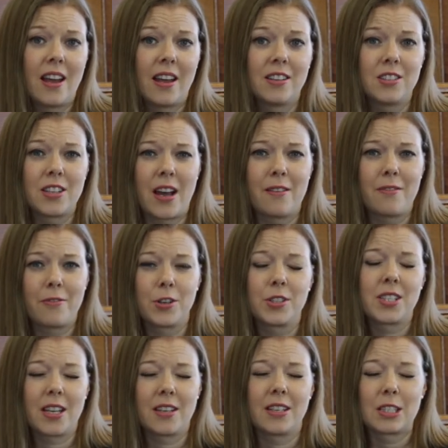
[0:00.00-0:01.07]
and to have
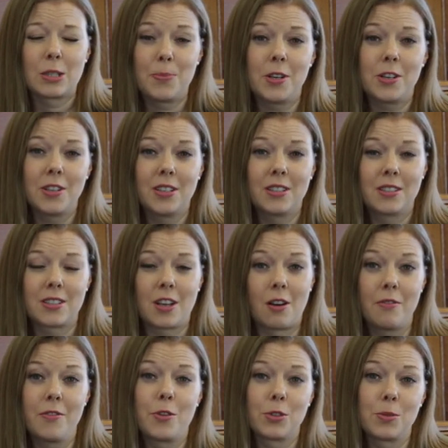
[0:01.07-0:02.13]
firsthand experience
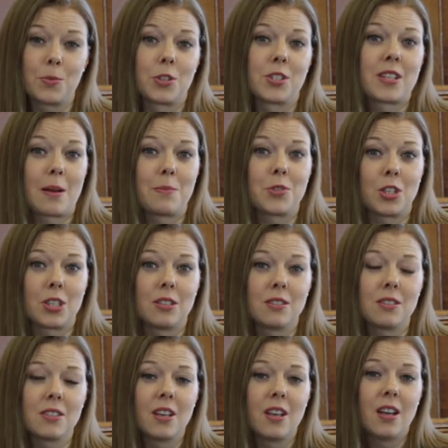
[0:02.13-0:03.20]
of those
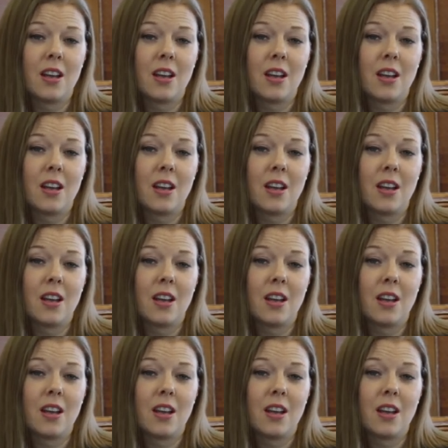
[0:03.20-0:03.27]
perceptions